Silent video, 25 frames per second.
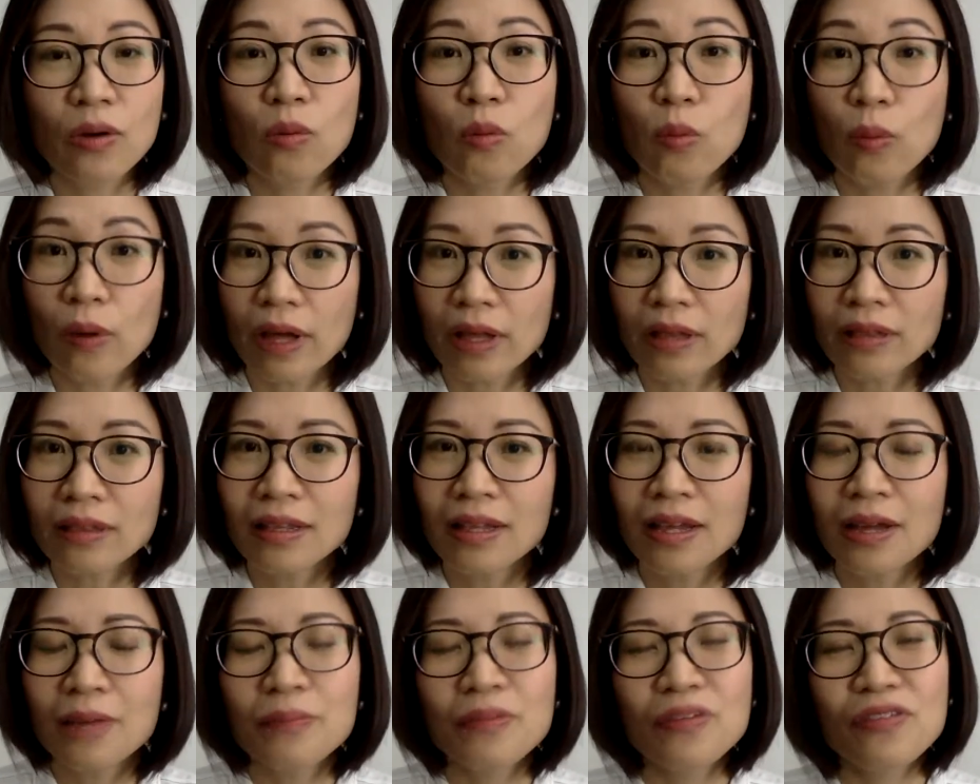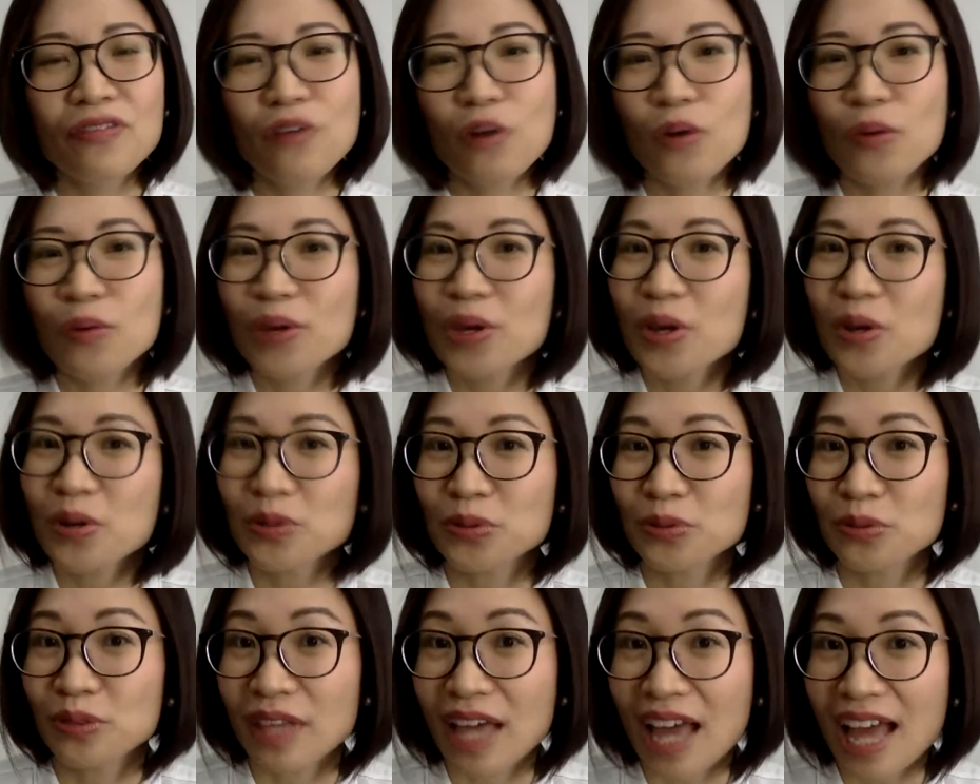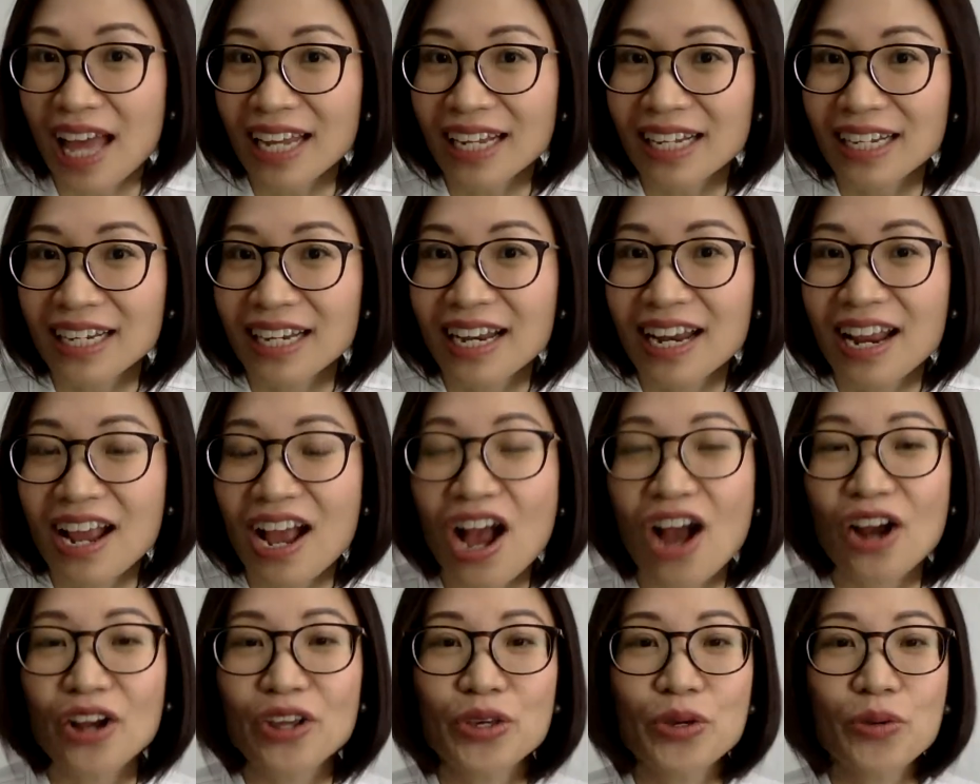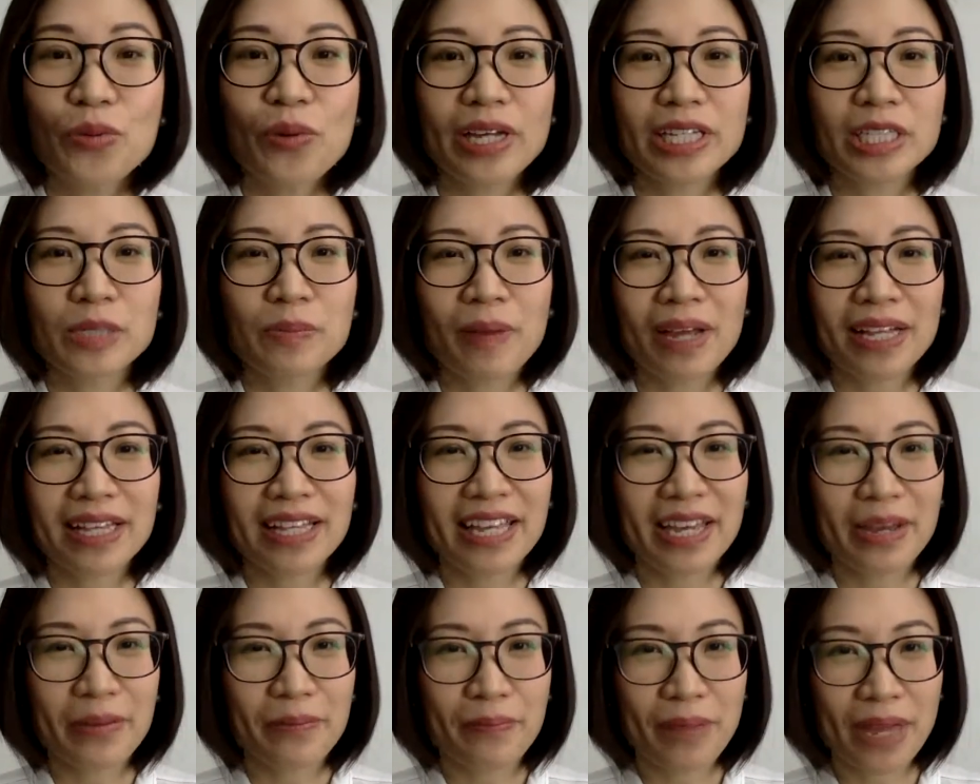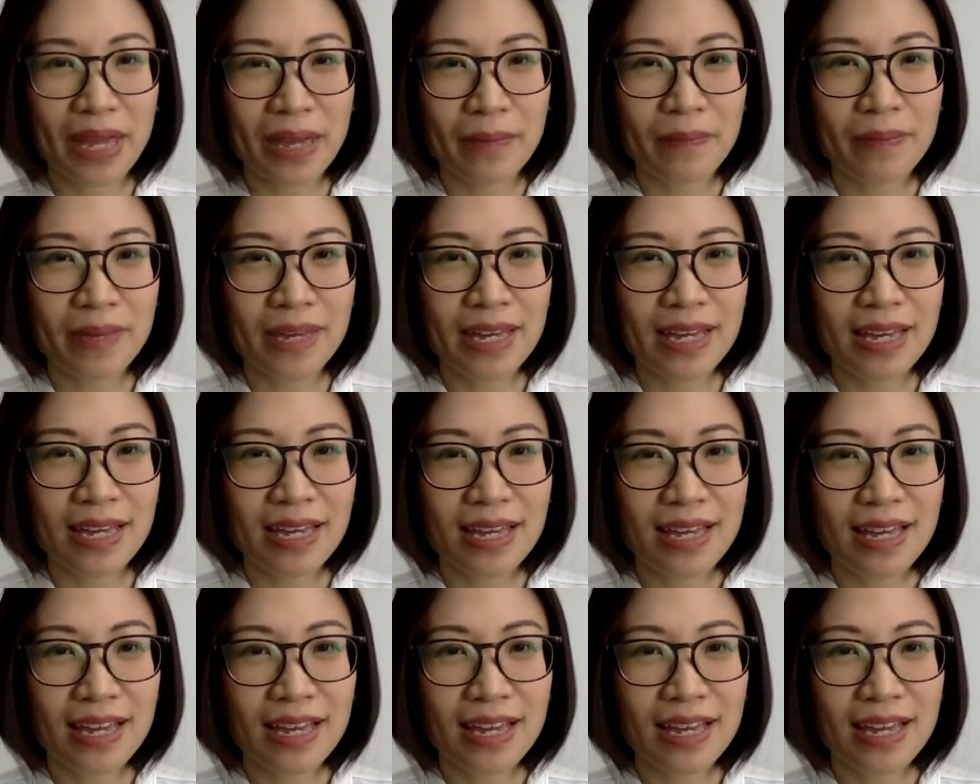Well, before we go to that, are you expecting a baby?